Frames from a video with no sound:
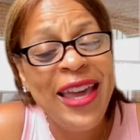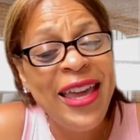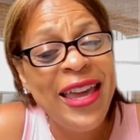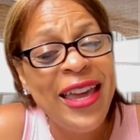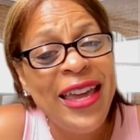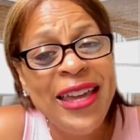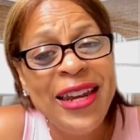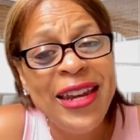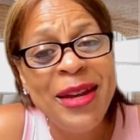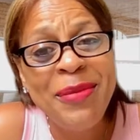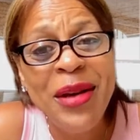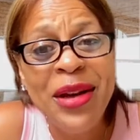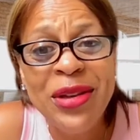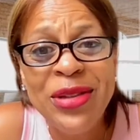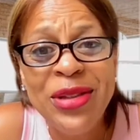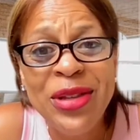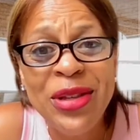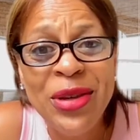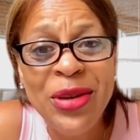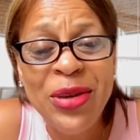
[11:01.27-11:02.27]
And I'm
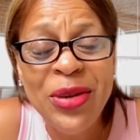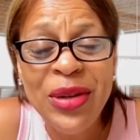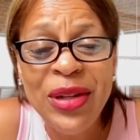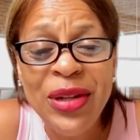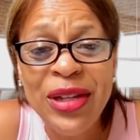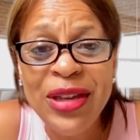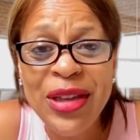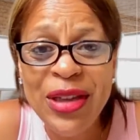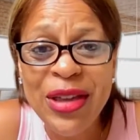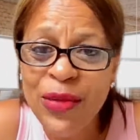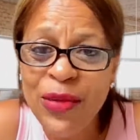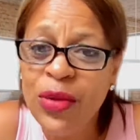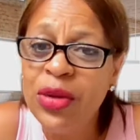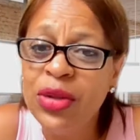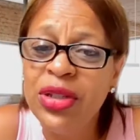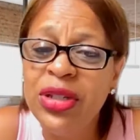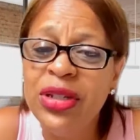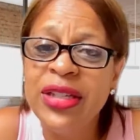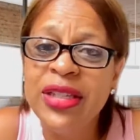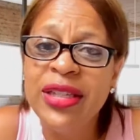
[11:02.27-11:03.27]
also looking
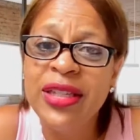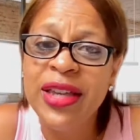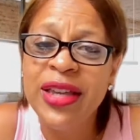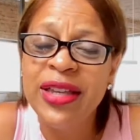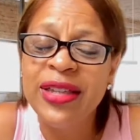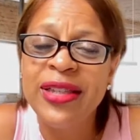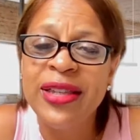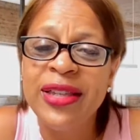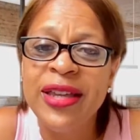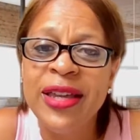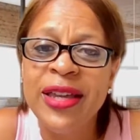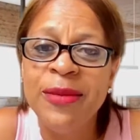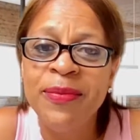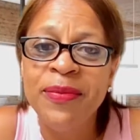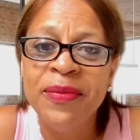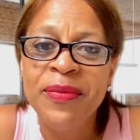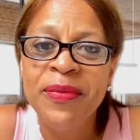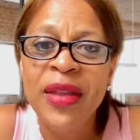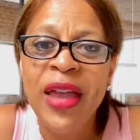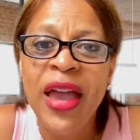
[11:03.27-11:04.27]
forward to discussing
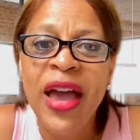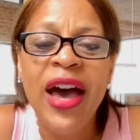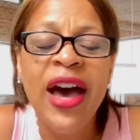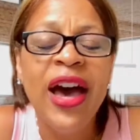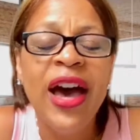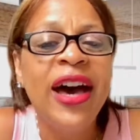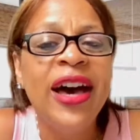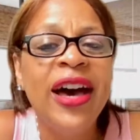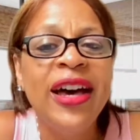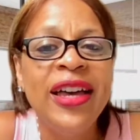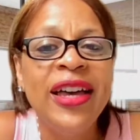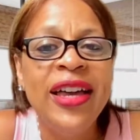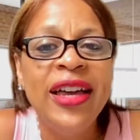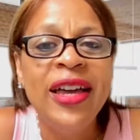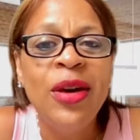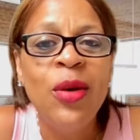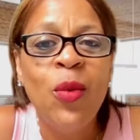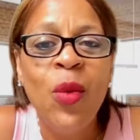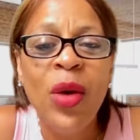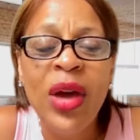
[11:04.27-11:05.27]

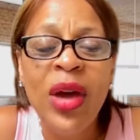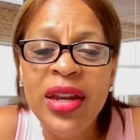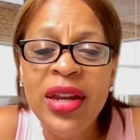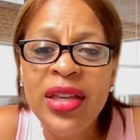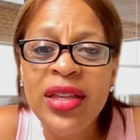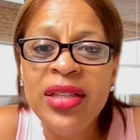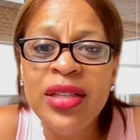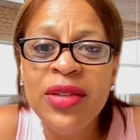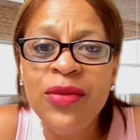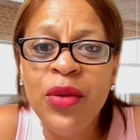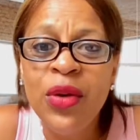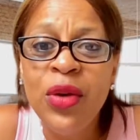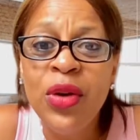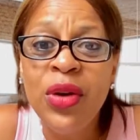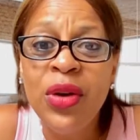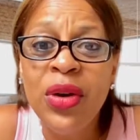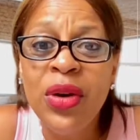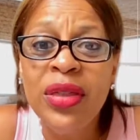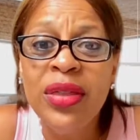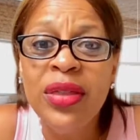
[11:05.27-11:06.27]
weddings
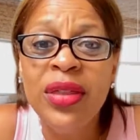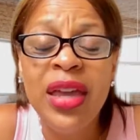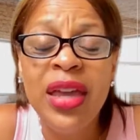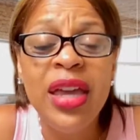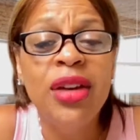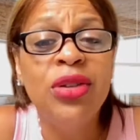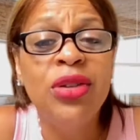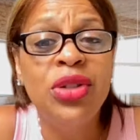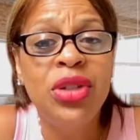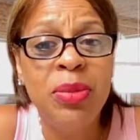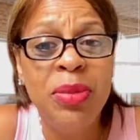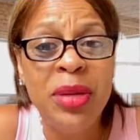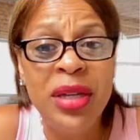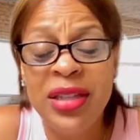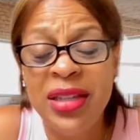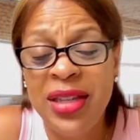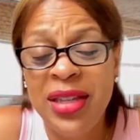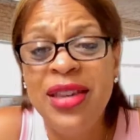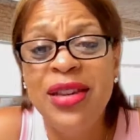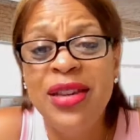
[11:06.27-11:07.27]
for the
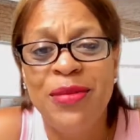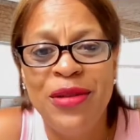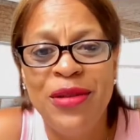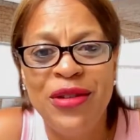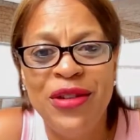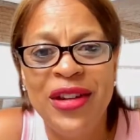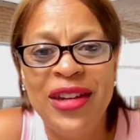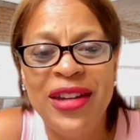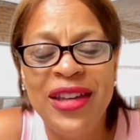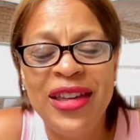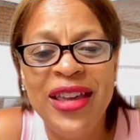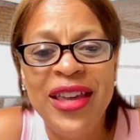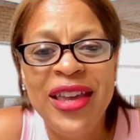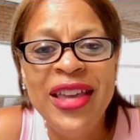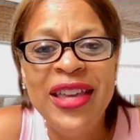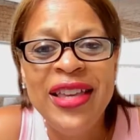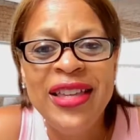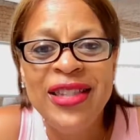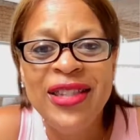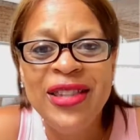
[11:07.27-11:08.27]
LGBT community.
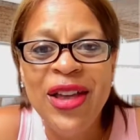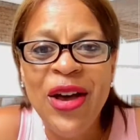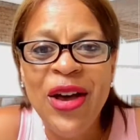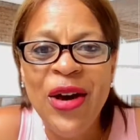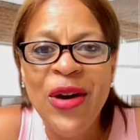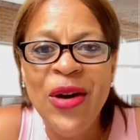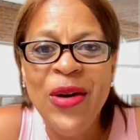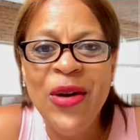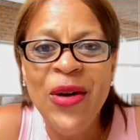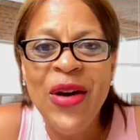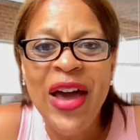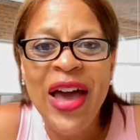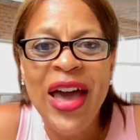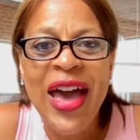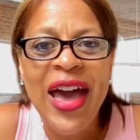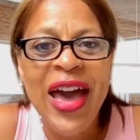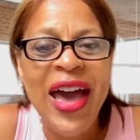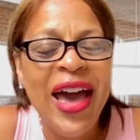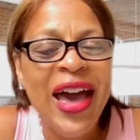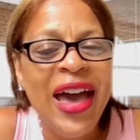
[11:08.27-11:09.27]
So,
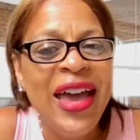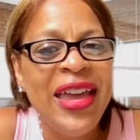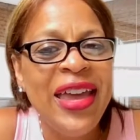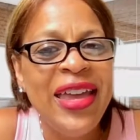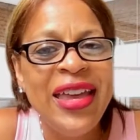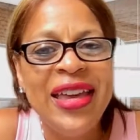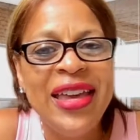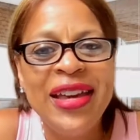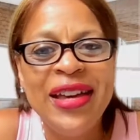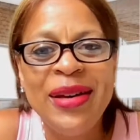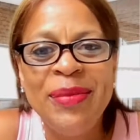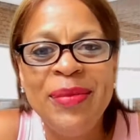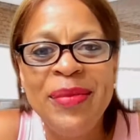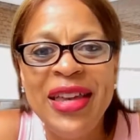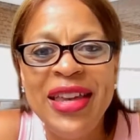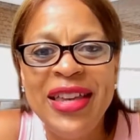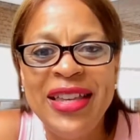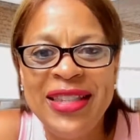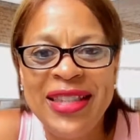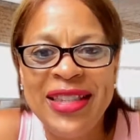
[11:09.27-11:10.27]
I am
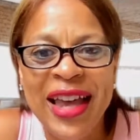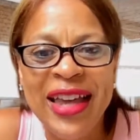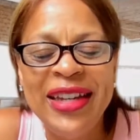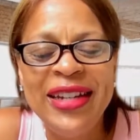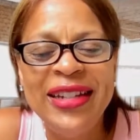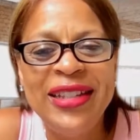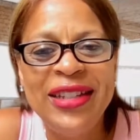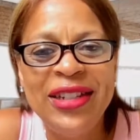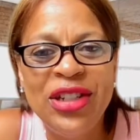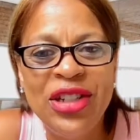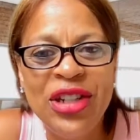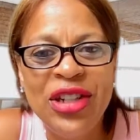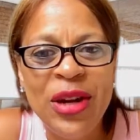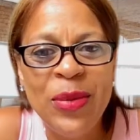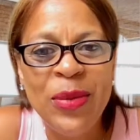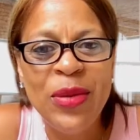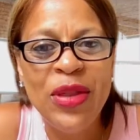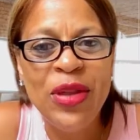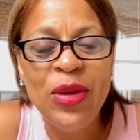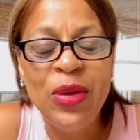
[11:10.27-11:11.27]
excited to share
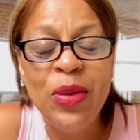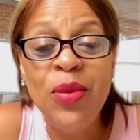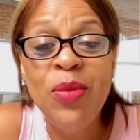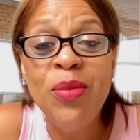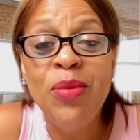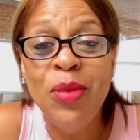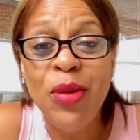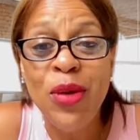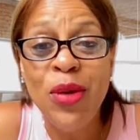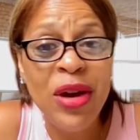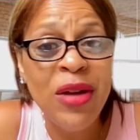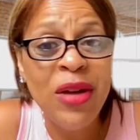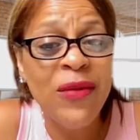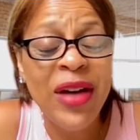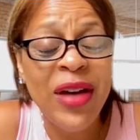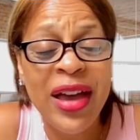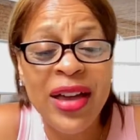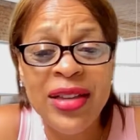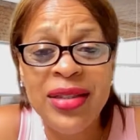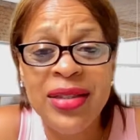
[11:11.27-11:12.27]
with you more
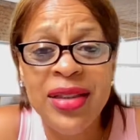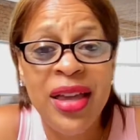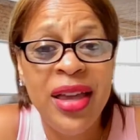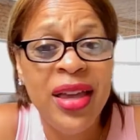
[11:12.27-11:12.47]
advice.